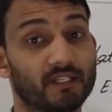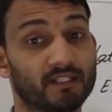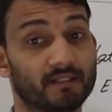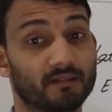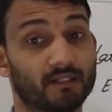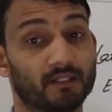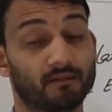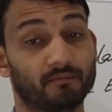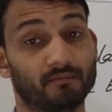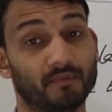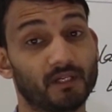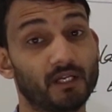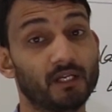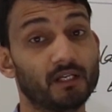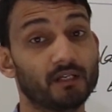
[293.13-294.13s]
this
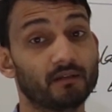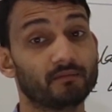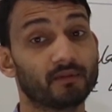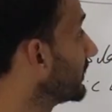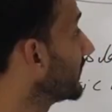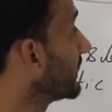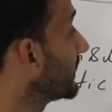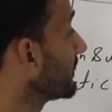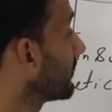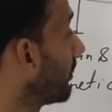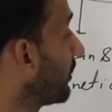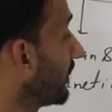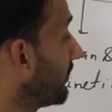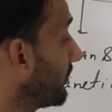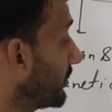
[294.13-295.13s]
is
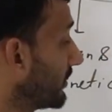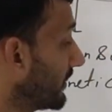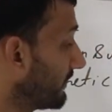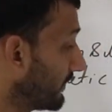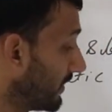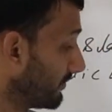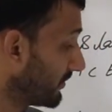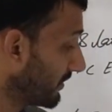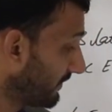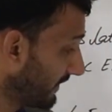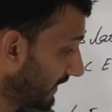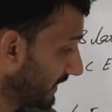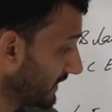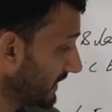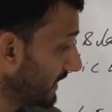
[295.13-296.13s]
all about the forms
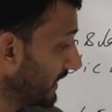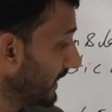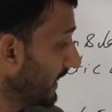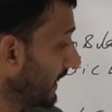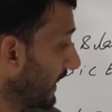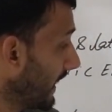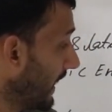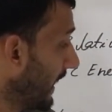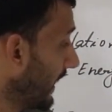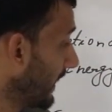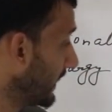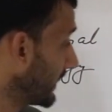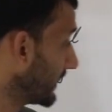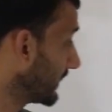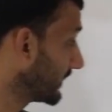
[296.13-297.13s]
of energy,
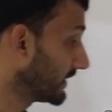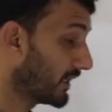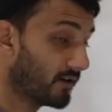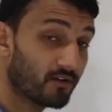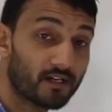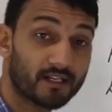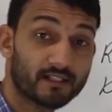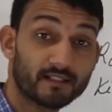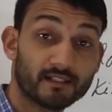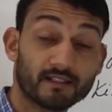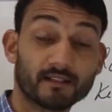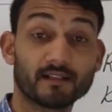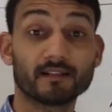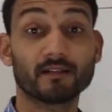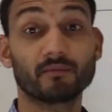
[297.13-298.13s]
And now let us
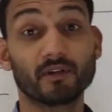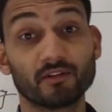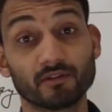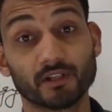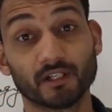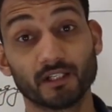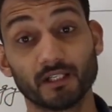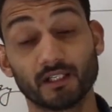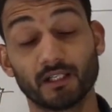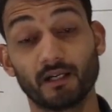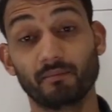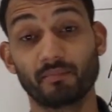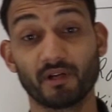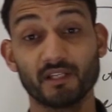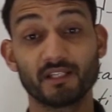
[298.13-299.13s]
discuss about
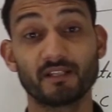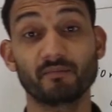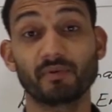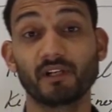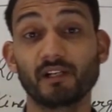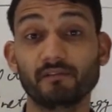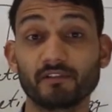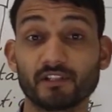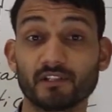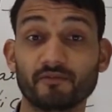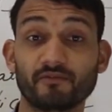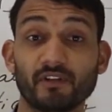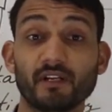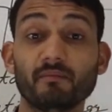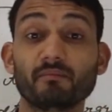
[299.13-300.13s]
a principle which
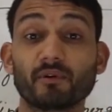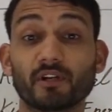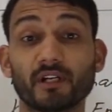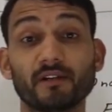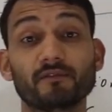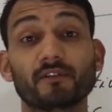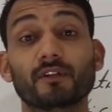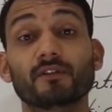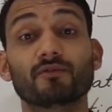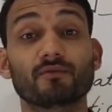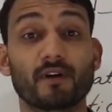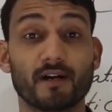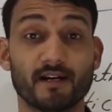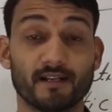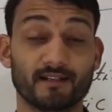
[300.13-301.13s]
is very important for
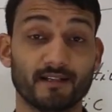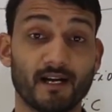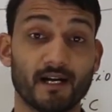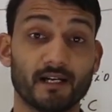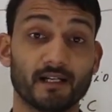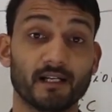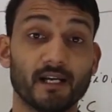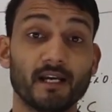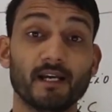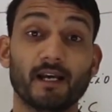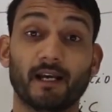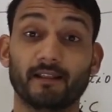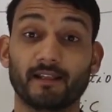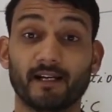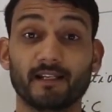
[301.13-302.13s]
us to understand,
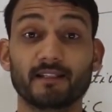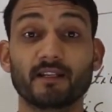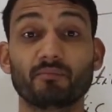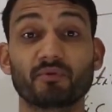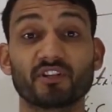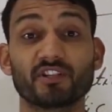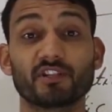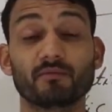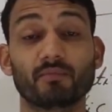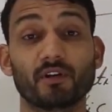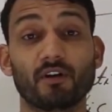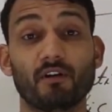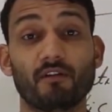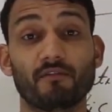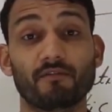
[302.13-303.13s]
and that is the
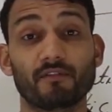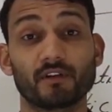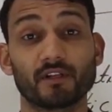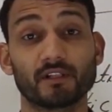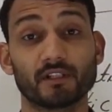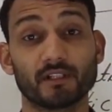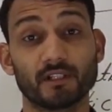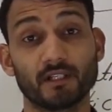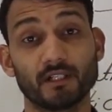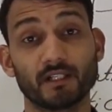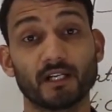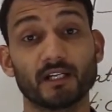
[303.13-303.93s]
principle of